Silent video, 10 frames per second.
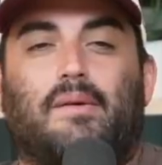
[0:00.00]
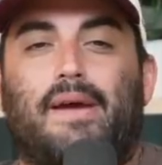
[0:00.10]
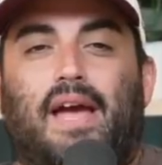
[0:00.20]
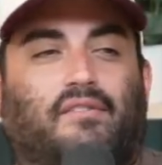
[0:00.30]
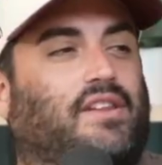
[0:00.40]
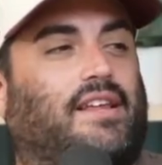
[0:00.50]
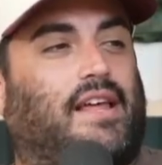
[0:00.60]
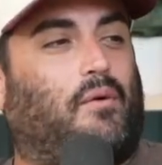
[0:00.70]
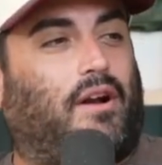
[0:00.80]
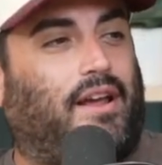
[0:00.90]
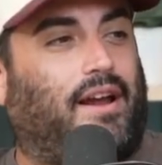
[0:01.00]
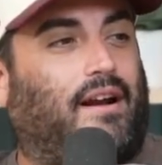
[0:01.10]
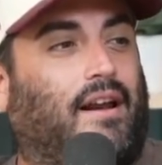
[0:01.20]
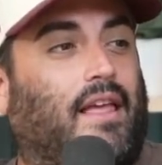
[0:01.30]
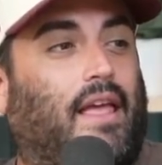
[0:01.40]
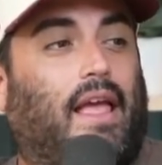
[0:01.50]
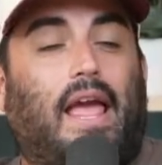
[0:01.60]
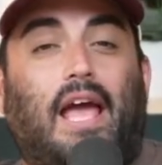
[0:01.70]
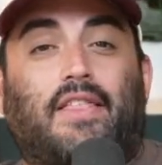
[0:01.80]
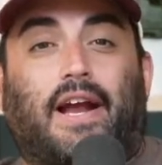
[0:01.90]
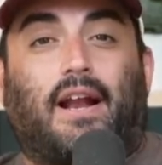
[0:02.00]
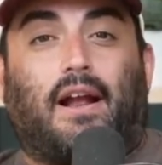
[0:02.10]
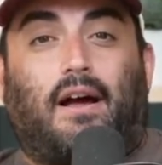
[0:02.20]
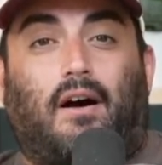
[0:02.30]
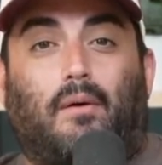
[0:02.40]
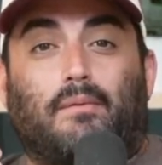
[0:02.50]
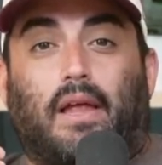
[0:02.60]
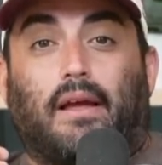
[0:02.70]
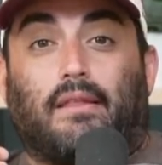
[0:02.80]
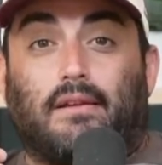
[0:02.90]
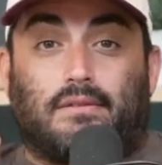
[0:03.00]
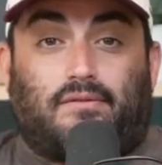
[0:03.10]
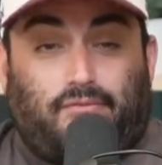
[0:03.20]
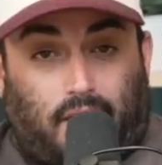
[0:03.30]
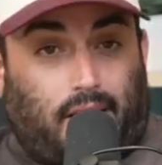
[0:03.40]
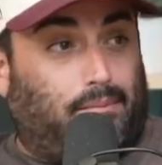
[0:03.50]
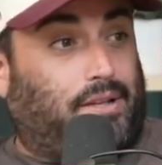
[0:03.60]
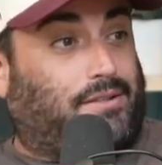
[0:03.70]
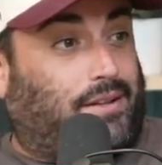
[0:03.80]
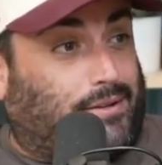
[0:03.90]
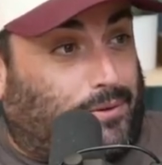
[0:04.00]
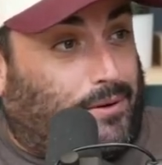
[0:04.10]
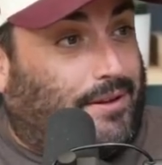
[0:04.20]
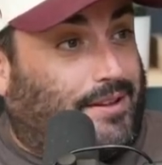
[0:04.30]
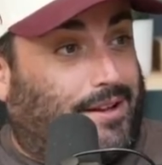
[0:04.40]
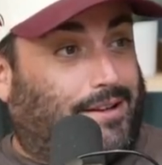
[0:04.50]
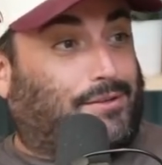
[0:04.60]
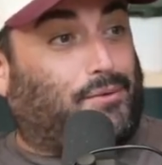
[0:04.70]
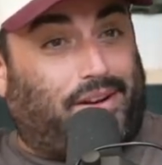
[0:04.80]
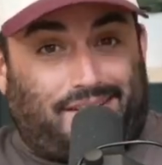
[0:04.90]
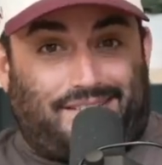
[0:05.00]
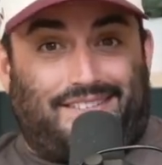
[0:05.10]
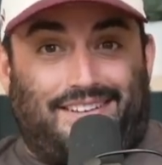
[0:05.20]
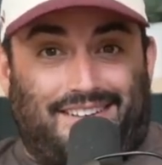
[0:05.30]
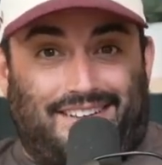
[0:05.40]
tell them everything they want to hear. And then I'm going to go home and be like, this bitch thinks we're going to the Inca Trail.